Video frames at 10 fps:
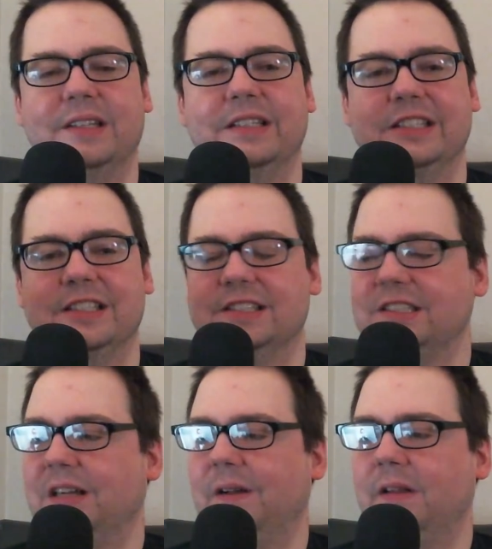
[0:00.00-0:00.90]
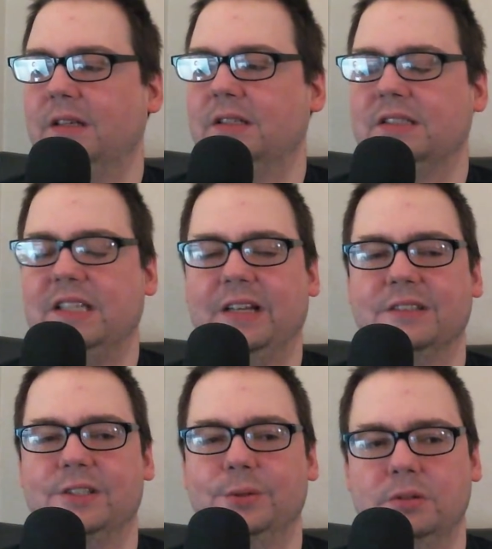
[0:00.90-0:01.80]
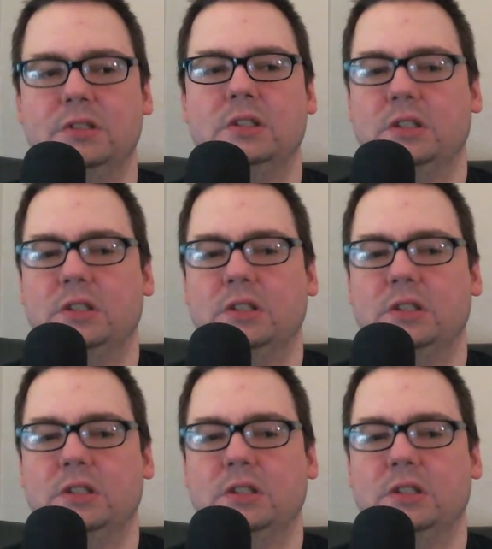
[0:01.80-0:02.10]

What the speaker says: It just sounds cool.